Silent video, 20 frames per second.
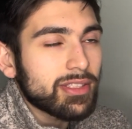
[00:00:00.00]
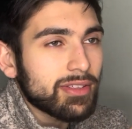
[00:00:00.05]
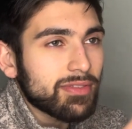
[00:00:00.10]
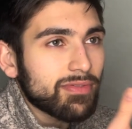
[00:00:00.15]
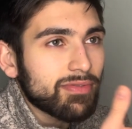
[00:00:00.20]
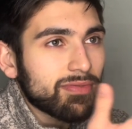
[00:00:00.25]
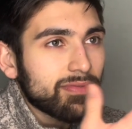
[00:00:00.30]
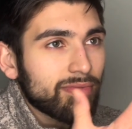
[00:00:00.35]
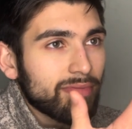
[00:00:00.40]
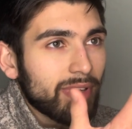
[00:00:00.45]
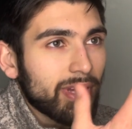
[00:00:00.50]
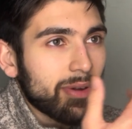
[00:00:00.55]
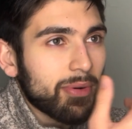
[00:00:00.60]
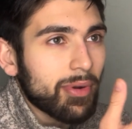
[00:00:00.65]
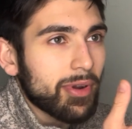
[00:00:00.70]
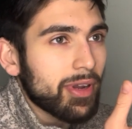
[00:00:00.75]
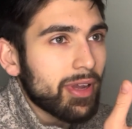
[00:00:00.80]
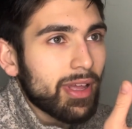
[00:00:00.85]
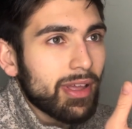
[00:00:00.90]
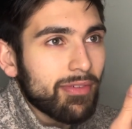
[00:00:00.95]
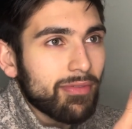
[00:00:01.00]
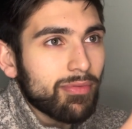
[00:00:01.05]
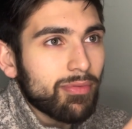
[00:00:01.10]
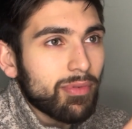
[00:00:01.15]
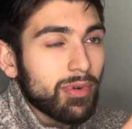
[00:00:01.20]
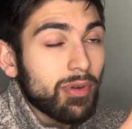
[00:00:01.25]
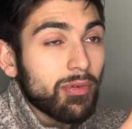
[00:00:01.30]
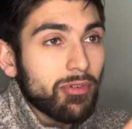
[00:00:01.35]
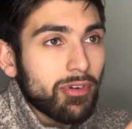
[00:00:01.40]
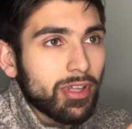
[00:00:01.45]
If
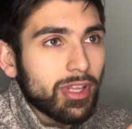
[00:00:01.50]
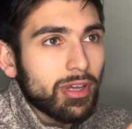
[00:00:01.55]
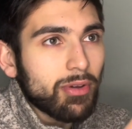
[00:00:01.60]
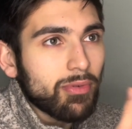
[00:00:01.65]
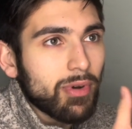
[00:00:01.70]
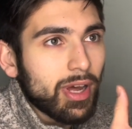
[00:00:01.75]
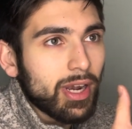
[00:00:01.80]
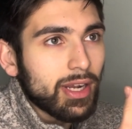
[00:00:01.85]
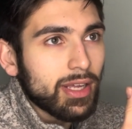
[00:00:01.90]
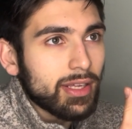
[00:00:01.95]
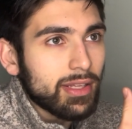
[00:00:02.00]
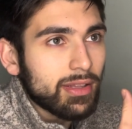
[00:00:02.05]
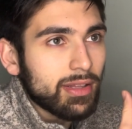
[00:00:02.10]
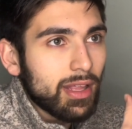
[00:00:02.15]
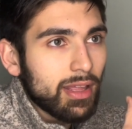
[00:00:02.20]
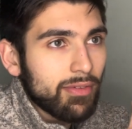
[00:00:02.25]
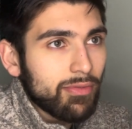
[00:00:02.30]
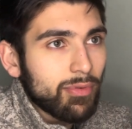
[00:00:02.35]
we really want to,